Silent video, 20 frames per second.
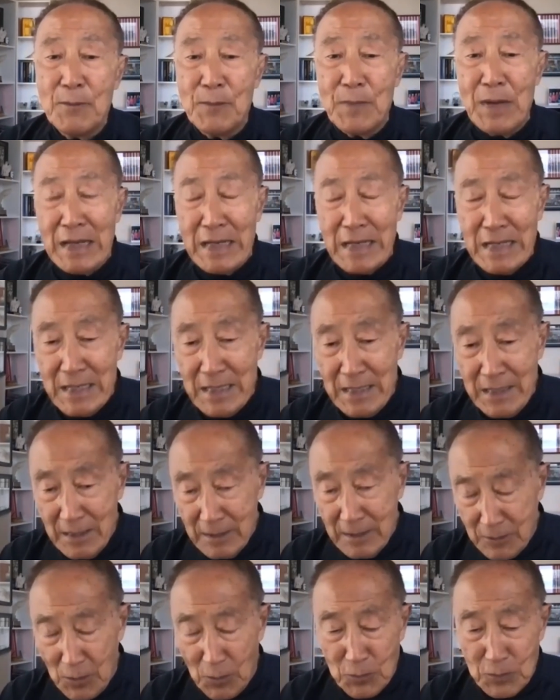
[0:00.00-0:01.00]
money
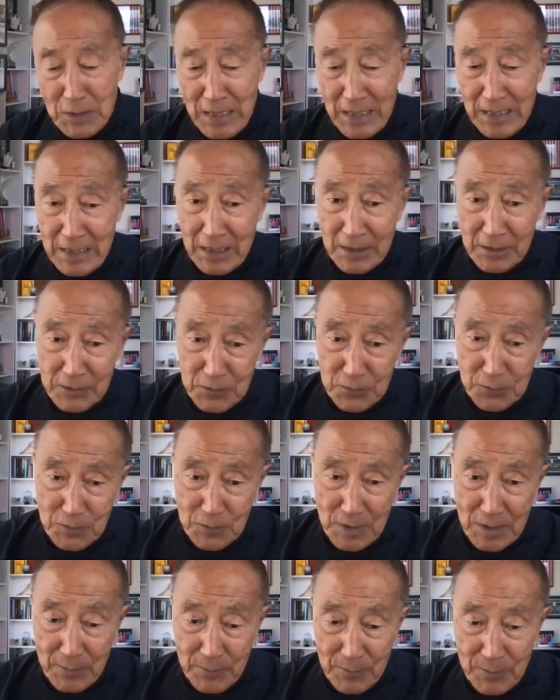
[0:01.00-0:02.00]
donated to
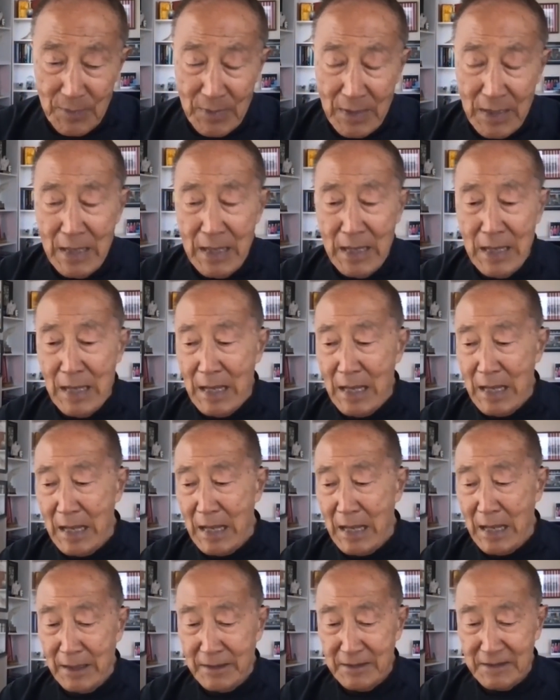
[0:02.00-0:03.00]
them
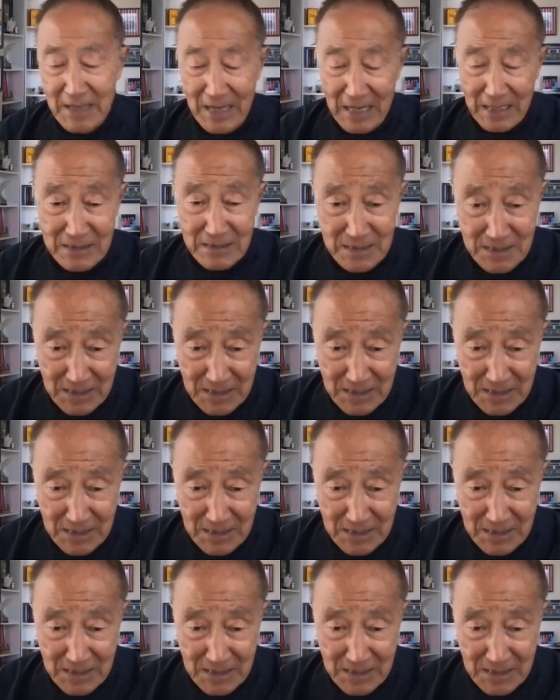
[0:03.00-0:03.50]
are tax